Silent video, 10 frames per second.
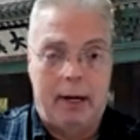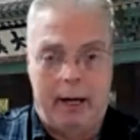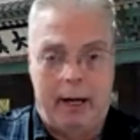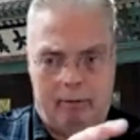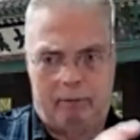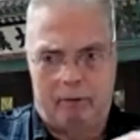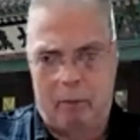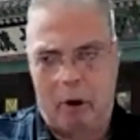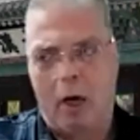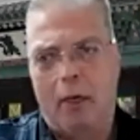and from
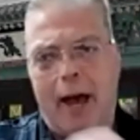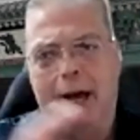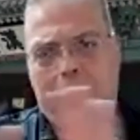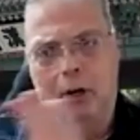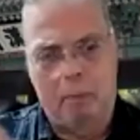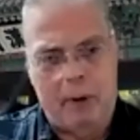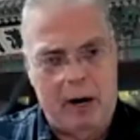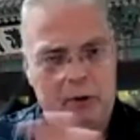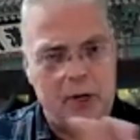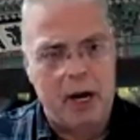all that
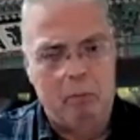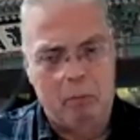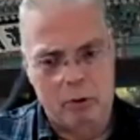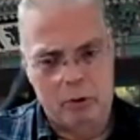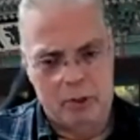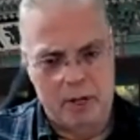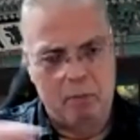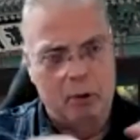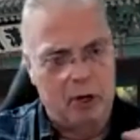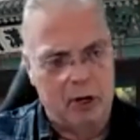compared the numbers and then
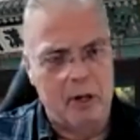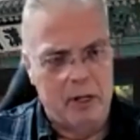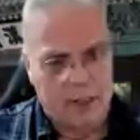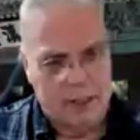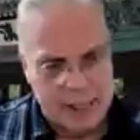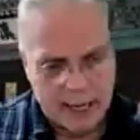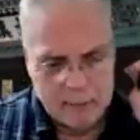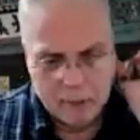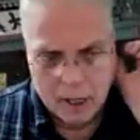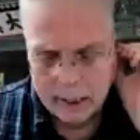put it all on a
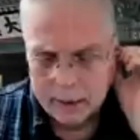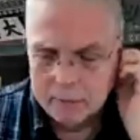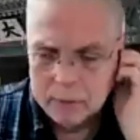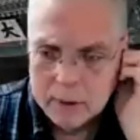timeline.